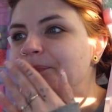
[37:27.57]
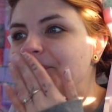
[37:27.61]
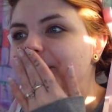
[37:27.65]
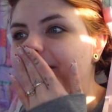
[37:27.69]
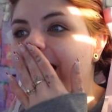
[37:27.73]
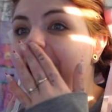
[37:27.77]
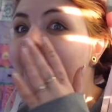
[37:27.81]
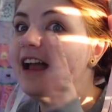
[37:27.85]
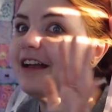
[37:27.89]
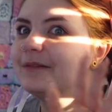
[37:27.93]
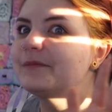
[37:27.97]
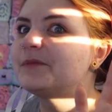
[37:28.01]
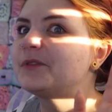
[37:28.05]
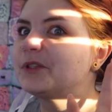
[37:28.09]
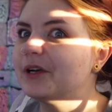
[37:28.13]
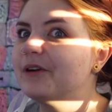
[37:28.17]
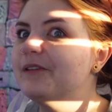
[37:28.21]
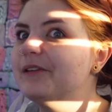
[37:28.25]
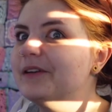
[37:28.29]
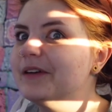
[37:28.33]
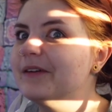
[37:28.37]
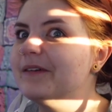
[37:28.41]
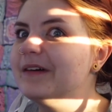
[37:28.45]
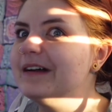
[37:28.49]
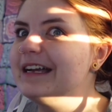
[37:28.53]
I am so
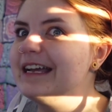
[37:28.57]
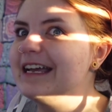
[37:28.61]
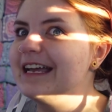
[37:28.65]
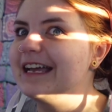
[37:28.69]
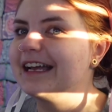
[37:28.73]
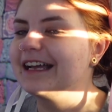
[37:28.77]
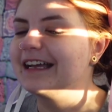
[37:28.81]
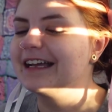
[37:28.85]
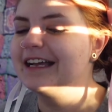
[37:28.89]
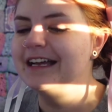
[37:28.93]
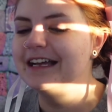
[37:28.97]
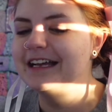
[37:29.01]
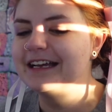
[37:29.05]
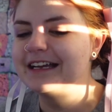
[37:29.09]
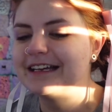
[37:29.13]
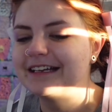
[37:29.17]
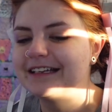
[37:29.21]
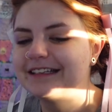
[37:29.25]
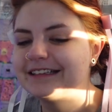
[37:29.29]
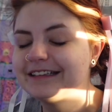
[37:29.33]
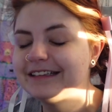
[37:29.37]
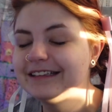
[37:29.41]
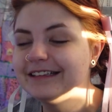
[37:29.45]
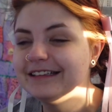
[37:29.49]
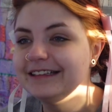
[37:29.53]
annoying.
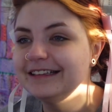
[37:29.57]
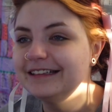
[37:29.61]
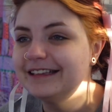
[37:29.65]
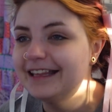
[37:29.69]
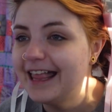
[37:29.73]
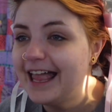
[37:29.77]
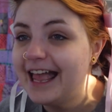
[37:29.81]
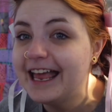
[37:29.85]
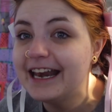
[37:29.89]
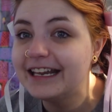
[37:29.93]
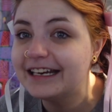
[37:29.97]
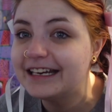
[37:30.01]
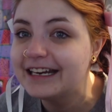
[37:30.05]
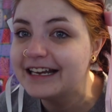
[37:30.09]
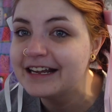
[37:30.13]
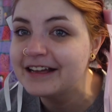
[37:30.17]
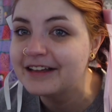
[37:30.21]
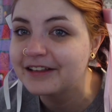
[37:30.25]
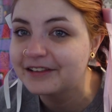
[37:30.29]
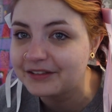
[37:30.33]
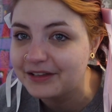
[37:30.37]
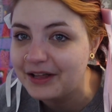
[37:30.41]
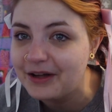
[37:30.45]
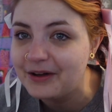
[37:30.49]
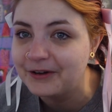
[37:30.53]
Editing
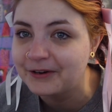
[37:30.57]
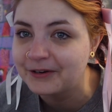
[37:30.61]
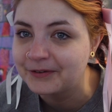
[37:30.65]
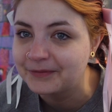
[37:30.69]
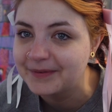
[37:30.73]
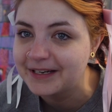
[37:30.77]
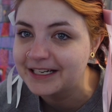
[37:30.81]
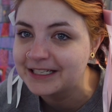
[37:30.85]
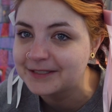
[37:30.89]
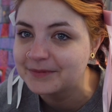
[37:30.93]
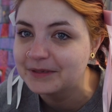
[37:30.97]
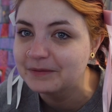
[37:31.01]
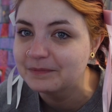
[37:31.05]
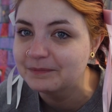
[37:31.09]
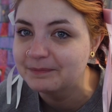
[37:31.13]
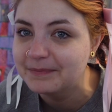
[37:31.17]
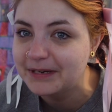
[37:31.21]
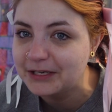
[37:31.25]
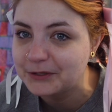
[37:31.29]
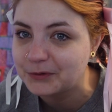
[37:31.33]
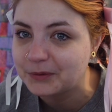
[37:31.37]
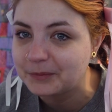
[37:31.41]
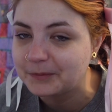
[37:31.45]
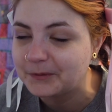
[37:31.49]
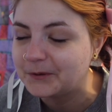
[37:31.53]
alone makes me
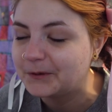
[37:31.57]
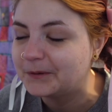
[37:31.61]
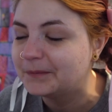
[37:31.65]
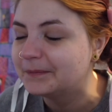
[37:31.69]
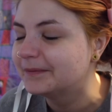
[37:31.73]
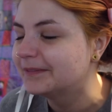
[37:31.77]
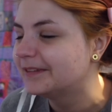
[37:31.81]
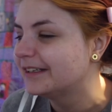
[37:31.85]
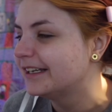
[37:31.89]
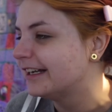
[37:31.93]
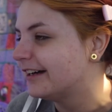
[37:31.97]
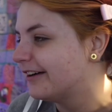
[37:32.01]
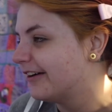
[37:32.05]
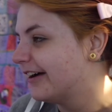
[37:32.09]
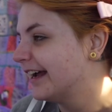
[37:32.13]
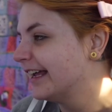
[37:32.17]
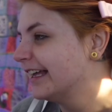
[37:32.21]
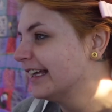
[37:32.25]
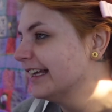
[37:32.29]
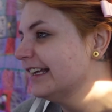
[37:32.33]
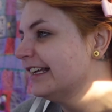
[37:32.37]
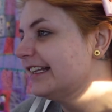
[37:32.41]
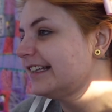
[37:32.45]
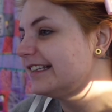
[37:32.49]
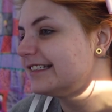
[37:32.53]
miserable. Anyway,
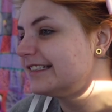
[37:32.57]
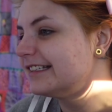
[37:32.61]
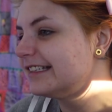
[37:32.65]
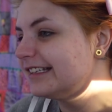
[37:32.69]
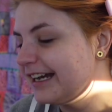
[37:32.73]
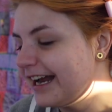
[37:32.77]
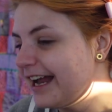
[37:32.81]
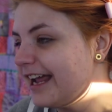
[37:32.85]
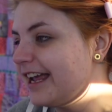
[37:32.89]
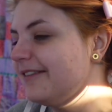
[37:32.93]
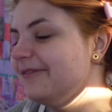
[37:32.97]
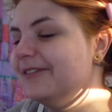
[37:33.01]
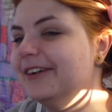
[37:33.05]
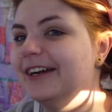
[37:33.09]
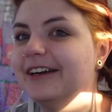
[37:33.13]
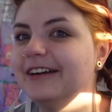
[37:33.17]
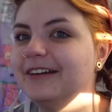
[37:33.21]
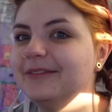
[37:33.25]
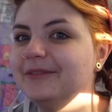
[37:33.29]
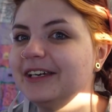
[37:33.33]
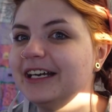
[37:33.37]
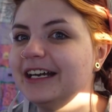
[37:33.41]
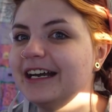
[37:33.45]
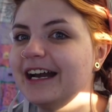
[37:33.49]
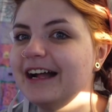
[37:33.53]
this is an 8-minute
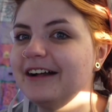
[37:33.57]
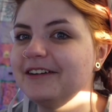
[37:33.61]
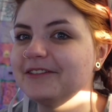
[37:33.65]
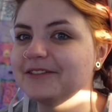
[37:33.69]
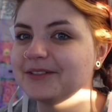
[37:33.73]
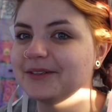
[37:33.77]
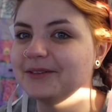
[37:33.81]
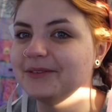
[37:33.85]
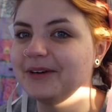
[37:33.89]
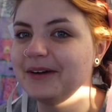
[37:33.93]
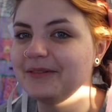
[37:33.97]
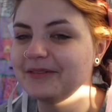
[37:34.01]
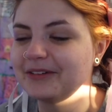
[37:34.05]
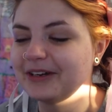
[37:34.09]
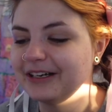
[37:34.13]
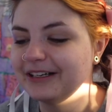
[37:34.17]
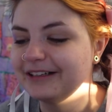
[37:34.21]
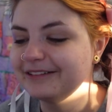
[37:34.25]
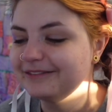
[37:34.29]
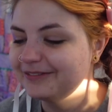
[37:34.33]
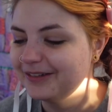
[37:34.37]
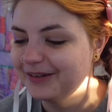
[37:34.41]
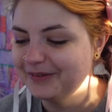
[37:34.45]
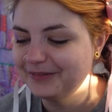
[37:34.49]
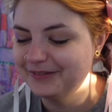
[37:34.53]
update now, so I'm
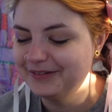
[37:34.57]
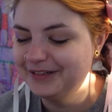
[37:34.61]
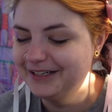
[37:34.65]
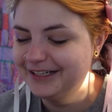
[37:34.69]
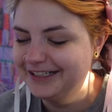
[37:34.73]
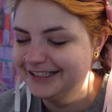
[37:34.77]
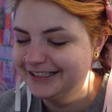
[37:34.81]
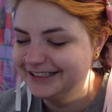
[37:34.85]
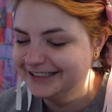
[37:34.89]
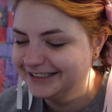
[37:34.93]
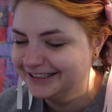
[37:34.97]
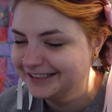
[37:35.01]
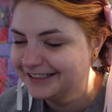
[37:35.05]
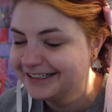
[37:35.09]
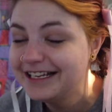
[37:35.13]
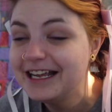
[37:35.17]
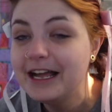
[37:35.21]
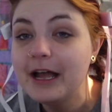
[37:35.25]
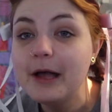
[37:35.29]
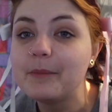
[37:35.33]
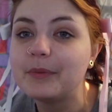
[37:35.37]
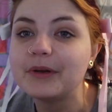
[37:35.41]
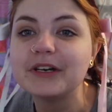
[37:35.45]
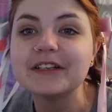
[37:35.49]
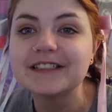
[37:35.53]
gonna,
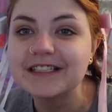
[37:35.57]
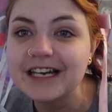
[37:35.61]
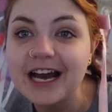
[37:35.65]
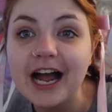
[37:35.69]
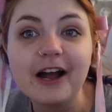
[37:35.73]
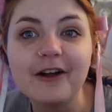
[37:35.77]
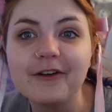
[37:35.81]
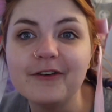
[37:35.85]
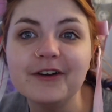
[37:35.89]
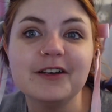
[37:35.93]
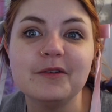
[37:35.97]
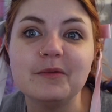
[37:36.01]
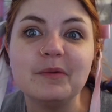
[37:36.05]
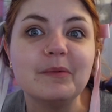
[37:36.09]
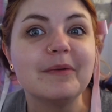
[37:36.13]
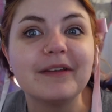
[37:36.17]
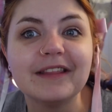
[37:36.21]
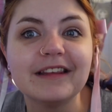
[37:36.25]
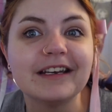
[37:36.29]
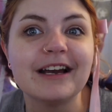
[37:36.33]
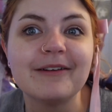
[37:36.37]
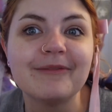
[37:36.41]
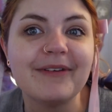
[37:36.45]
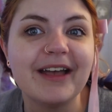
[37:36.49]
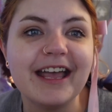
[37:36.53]
but it's not going to be by the
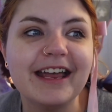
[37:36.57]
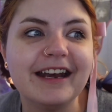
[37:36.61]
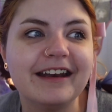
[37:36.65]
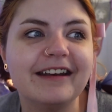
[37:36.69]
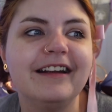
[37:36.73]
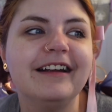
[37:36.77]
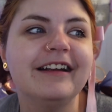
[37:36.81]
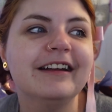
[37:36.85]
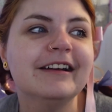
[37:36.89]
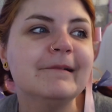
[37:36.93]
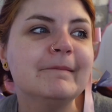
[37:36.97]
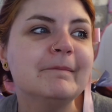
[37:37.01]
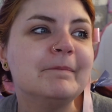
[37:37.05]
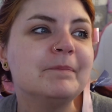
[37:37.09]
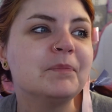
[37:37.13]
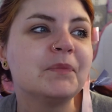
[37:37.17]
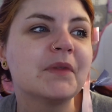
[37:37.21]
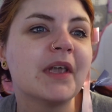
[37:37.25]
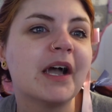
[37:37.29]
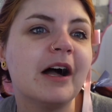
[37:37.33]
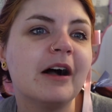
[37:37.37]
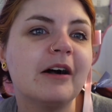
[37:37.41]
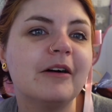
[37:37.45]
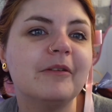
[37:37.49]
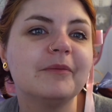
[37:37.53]
time I edit it.
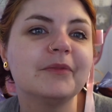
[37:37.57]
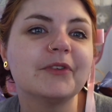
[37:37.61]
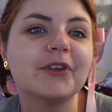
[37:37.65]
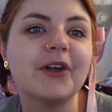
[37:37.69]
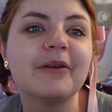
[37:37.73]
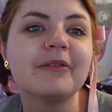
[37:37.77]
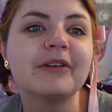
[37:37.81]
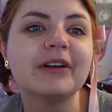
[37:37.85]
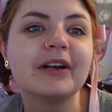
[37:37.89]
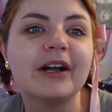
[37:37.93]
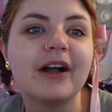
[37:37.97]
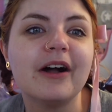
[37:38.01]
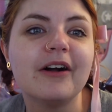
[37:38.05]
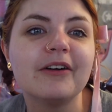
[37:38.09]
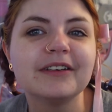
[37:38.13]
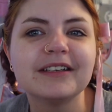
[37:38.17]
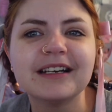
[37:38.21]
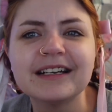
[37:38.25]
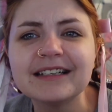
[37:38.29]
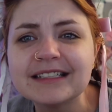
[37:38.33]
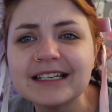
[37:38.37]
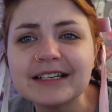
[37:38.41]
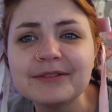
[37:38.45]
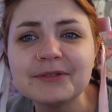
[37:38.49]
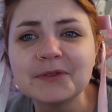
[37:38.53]
So I'm gonna go. Did
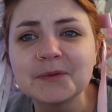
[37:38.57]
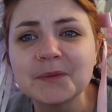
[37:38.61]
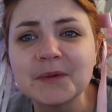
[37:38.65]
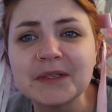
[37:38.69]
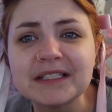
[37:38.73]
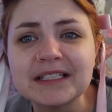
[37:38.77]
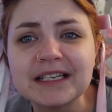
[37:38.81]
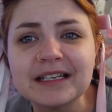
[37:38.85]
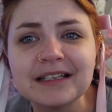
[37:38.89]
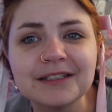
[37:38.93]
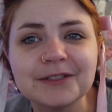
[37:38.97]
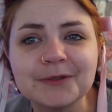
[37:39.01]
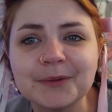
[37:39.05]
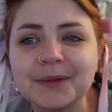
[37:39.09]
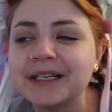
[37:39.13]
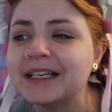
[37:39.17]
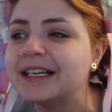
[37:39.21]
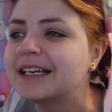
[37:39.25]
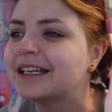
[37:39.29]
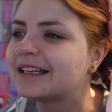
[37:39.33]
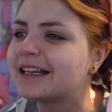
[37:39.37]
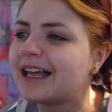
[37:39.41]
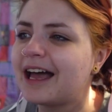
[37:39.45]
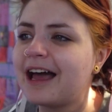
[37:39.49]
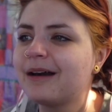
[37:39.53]
I say it was Wednesday the
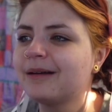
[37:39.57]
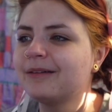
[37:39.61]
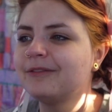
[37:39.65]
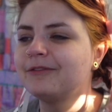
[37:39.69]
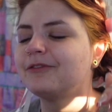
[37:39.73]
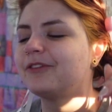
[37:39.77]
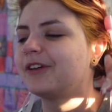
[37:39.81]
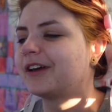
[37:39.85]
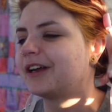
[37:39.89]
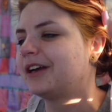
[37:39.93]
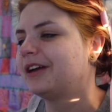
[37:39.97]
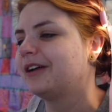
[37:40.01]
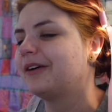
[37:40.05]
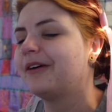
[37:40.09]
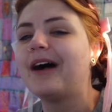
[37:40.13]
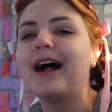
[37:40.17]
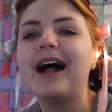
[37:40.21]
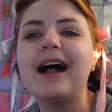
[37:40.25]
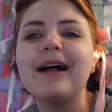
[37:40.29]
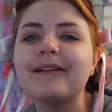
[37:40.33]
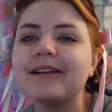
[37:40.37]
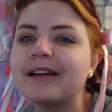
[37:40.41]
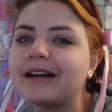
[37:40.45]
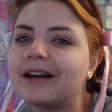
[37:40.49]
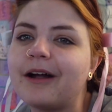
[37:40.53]
20th? I don't even fucking know.
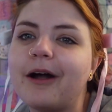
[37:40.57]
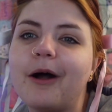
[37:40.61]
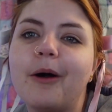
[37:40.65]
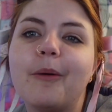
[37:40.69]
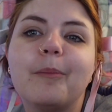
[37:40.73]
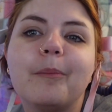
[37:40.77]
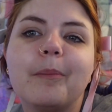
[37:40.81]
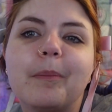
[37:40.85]
I'm gonna go.